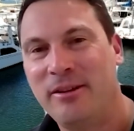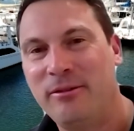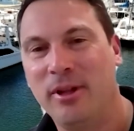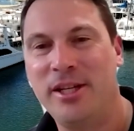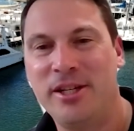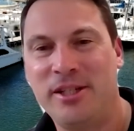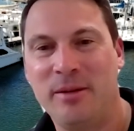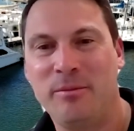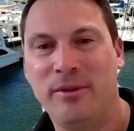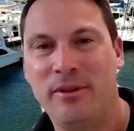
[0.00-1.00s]

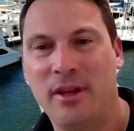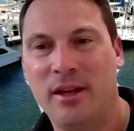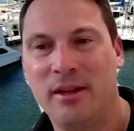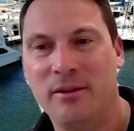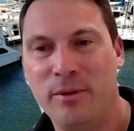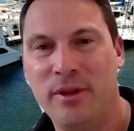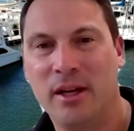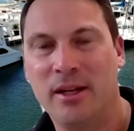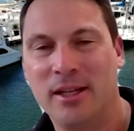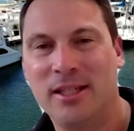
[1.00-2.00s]
relationship with
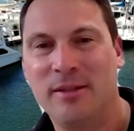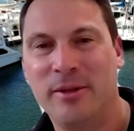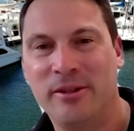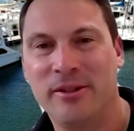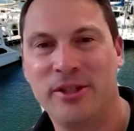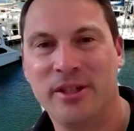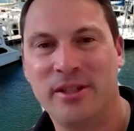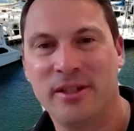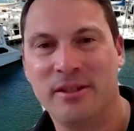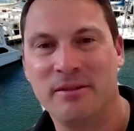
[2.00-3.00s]
that customer, not
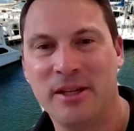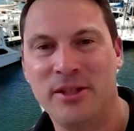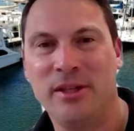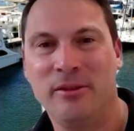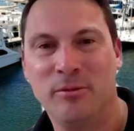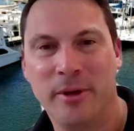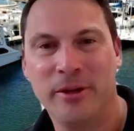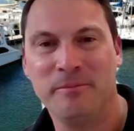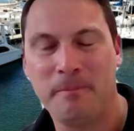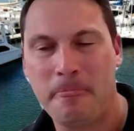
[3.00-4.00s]
just a single
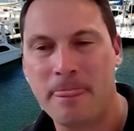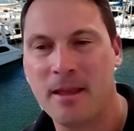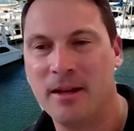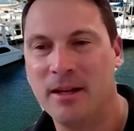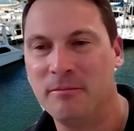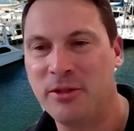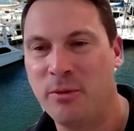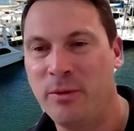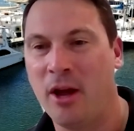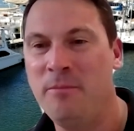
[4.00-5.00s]
boat. So
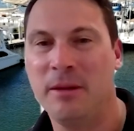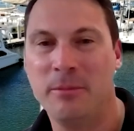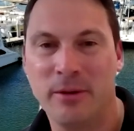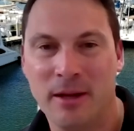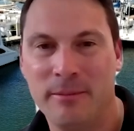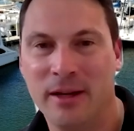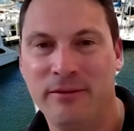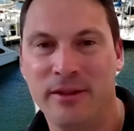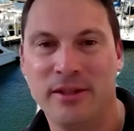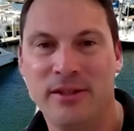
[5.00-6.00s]
we hope people come back
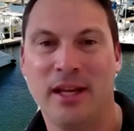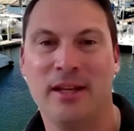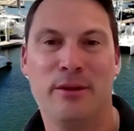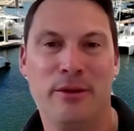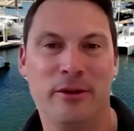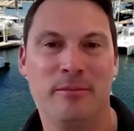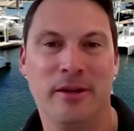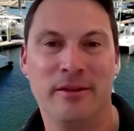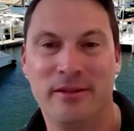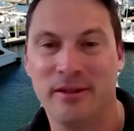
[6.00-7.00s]
for their second and third
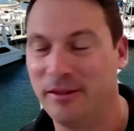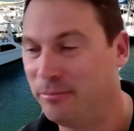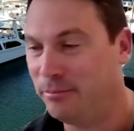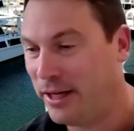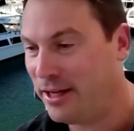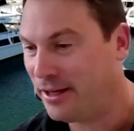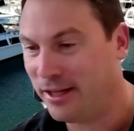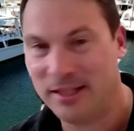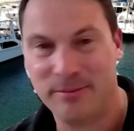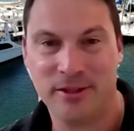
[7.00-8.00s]
boats. And I've got plenty of
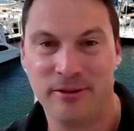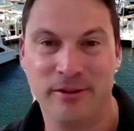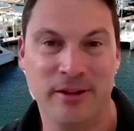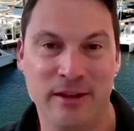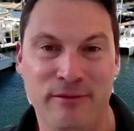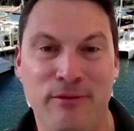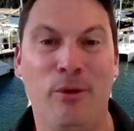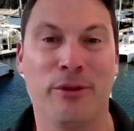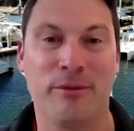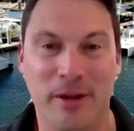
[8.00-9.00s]
customers that are on to their
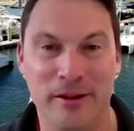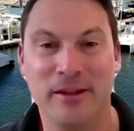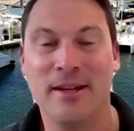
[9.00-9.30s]
fourth boat.